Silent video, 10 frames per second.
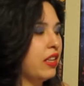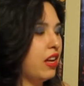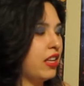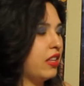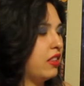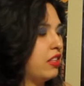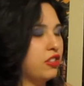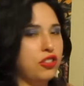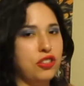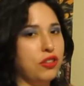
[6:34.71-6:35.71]
Like, this
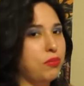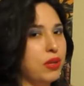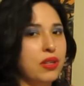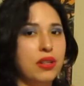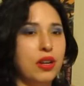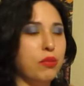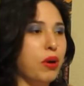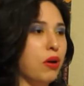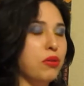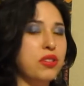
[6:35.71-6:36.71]
should have been a
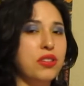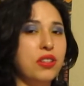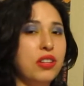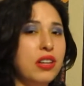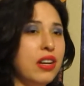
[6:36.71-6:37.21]
poster,